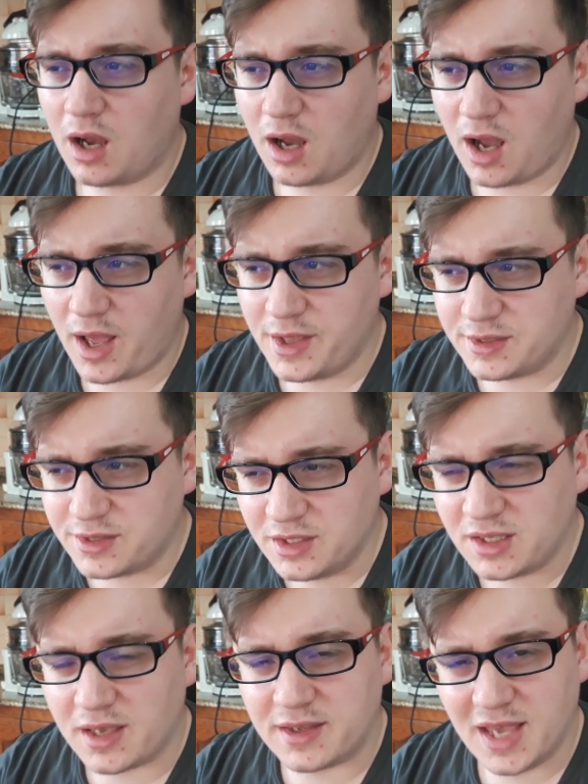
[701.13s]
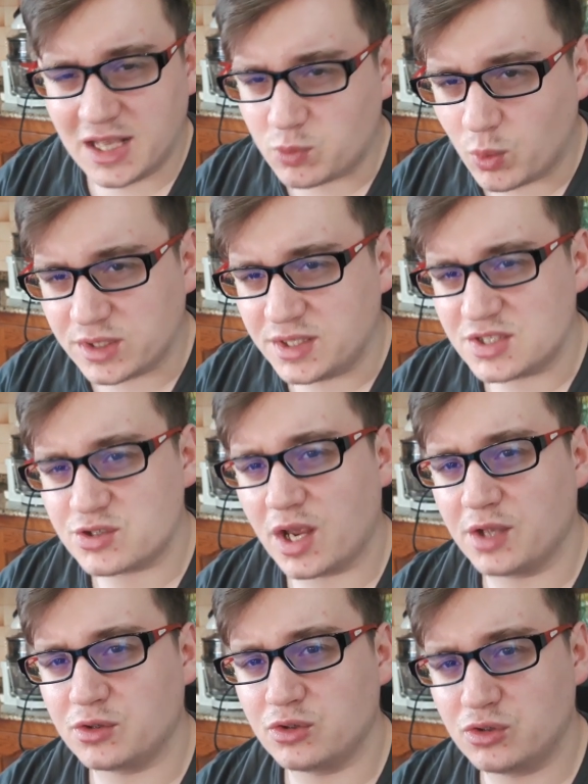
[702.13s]
I think I get what he's
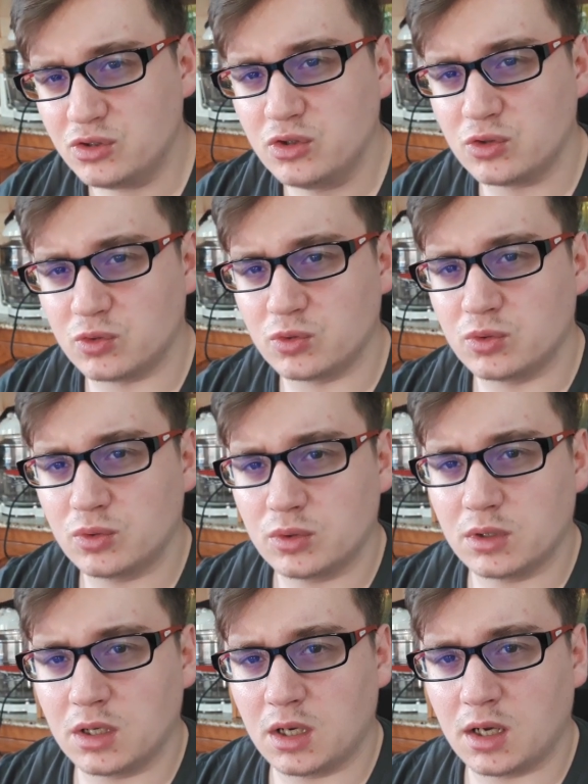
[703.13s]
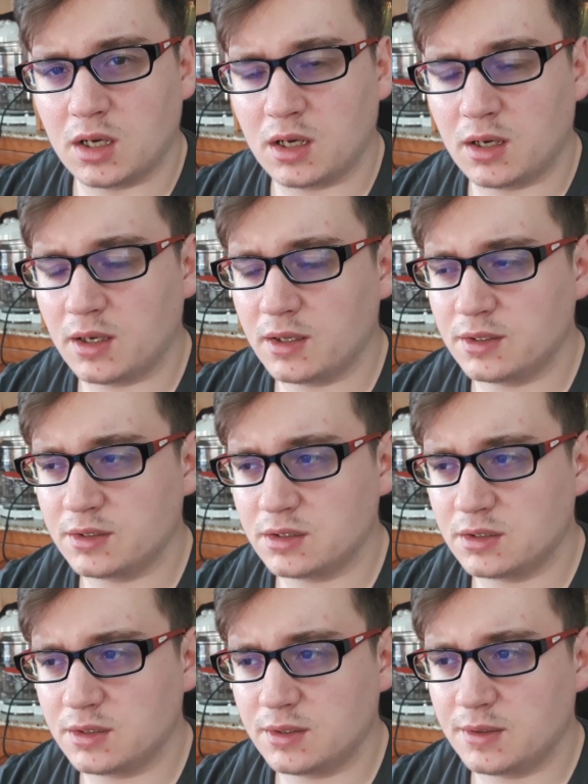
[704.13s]
trying to do uh,
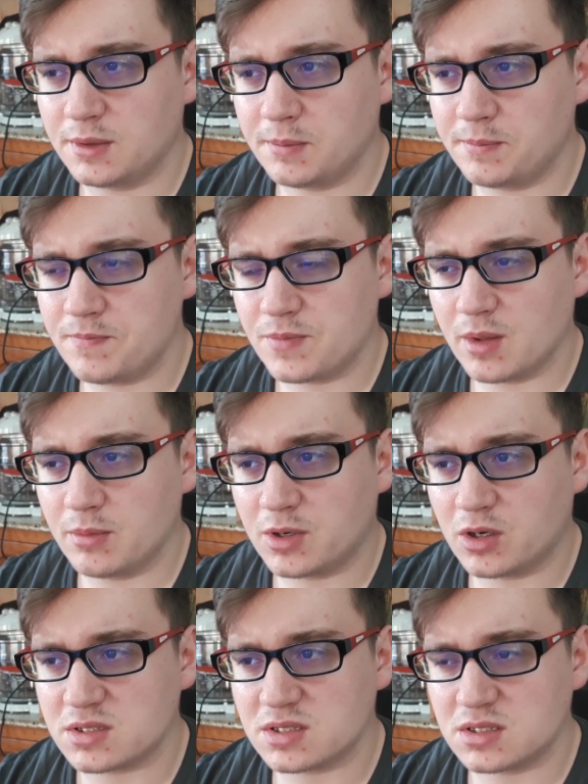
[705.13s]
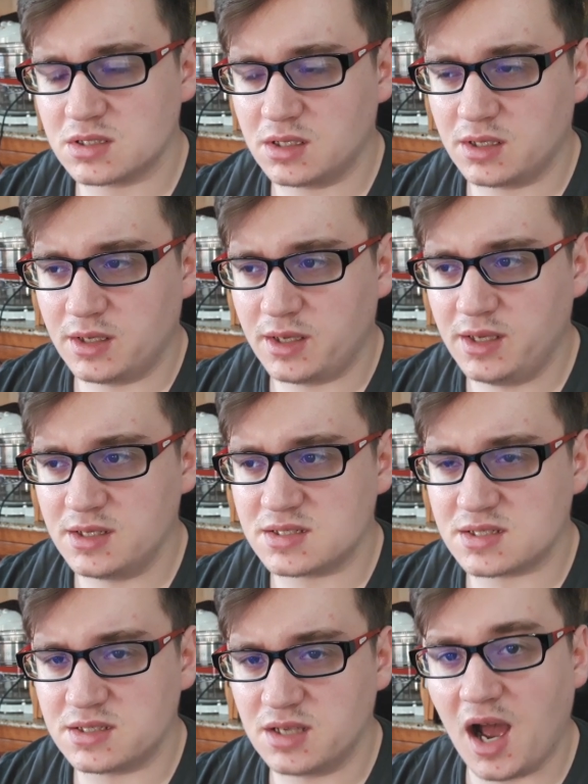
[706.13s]
because
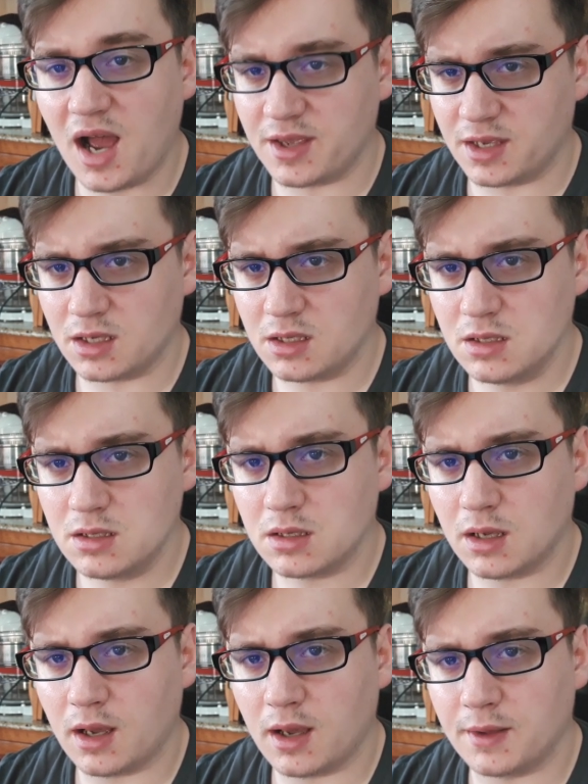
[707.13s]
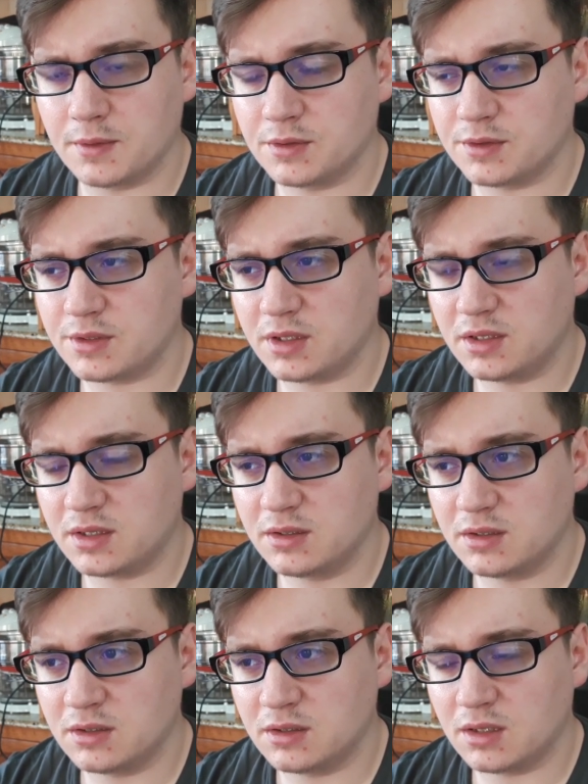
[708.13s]
he's dying and he
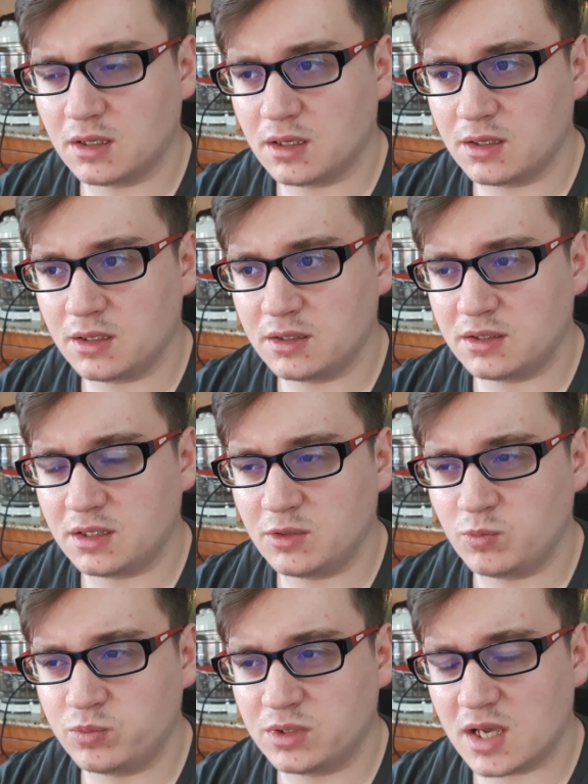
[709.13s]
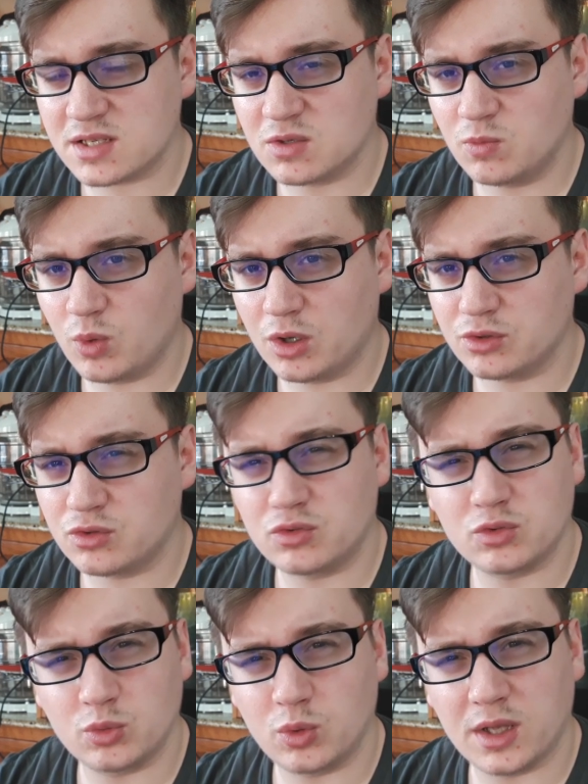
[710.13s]
he, he doesn't want
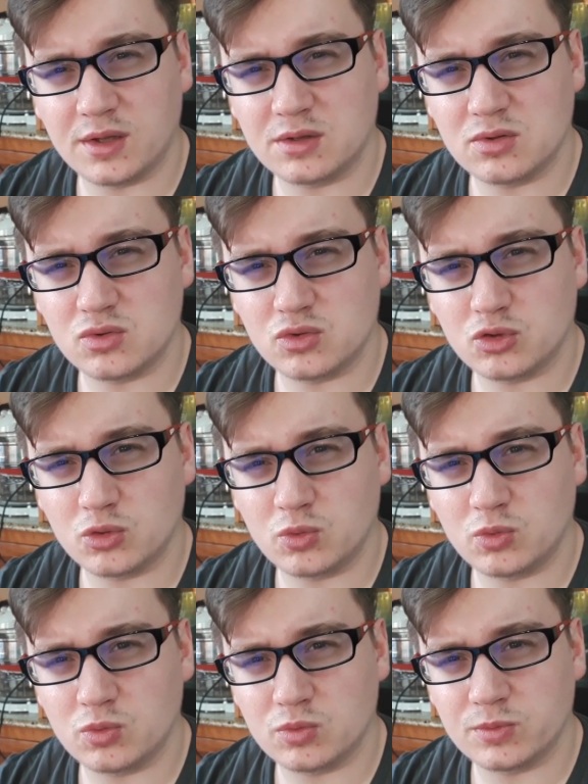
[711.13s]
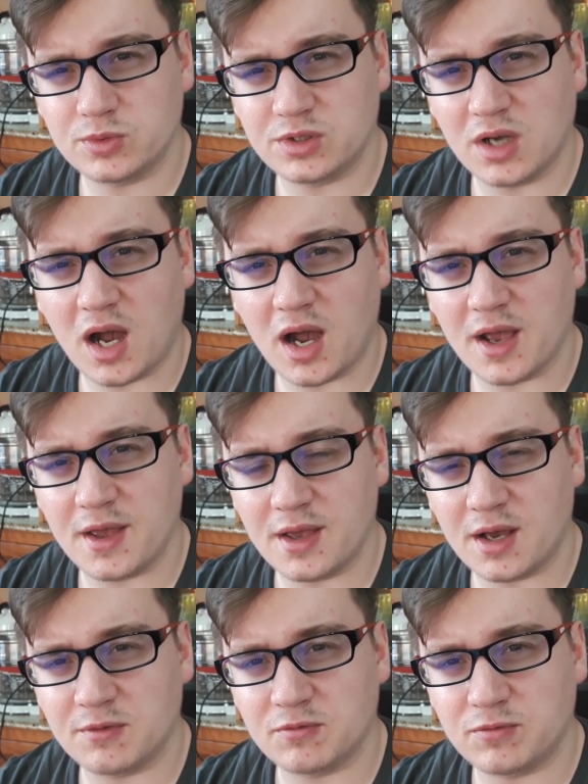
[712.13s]
to when to die
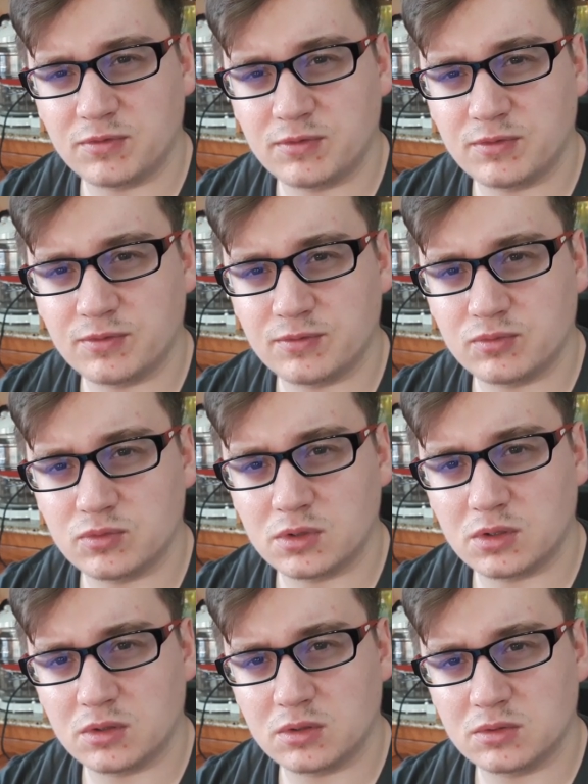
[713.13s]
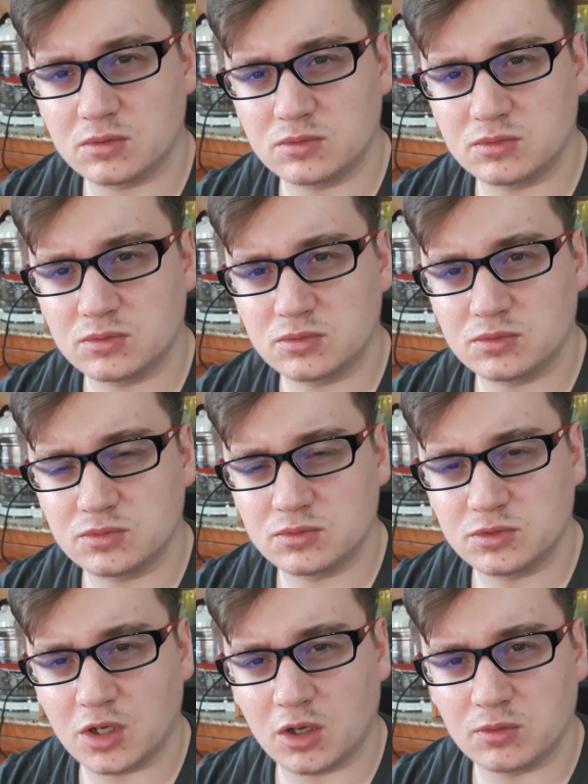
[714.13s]
and um, uh,
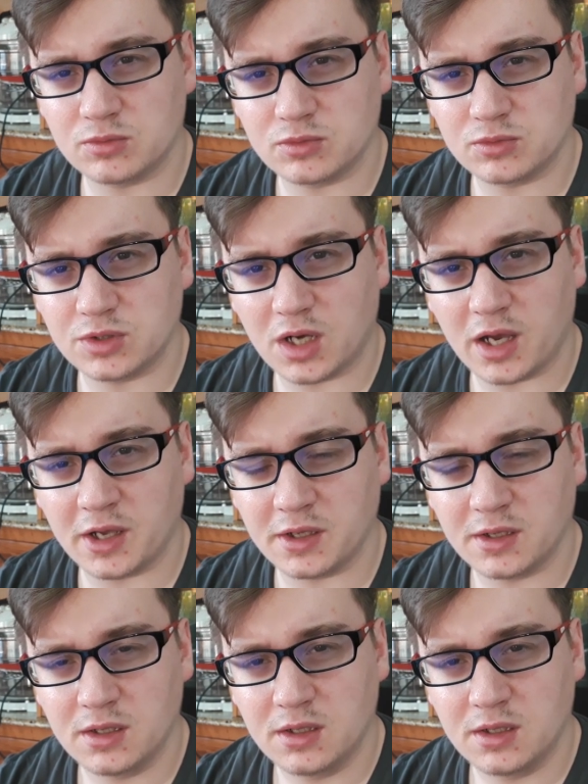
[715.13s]
you know to die